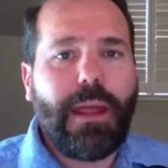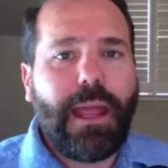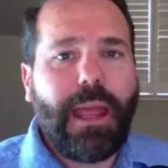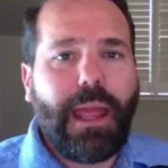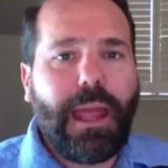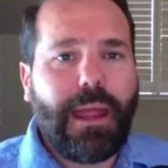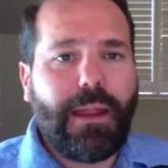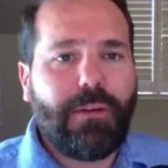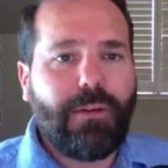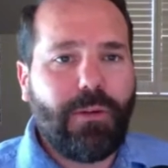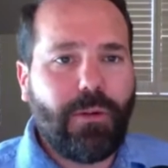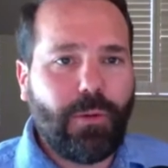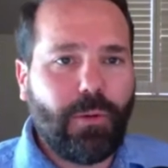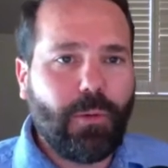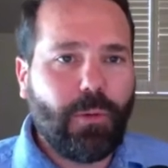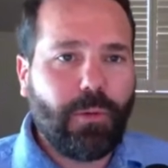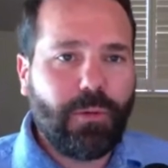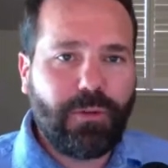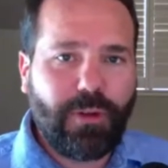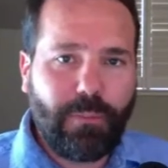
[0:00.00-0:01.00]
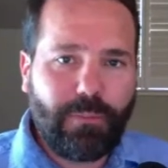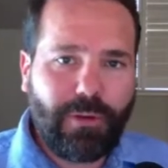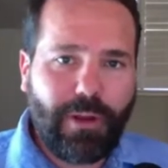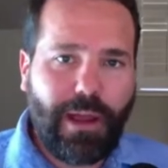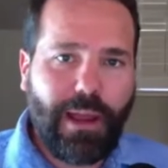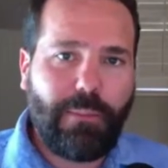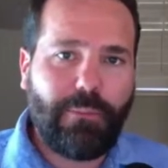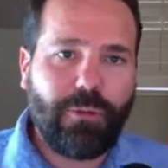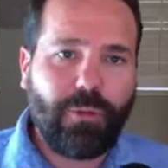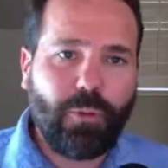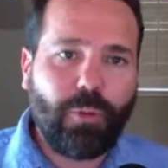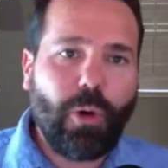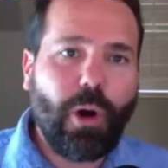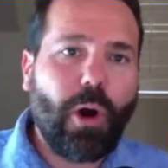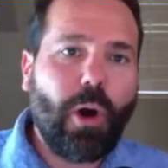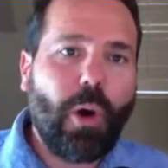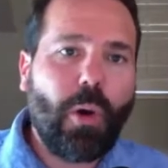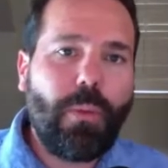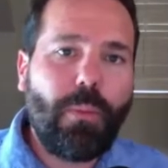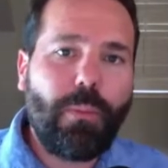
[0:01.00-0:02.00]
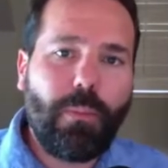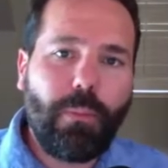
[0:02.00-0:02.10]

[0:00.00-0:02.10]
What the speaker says: and to sometimes grow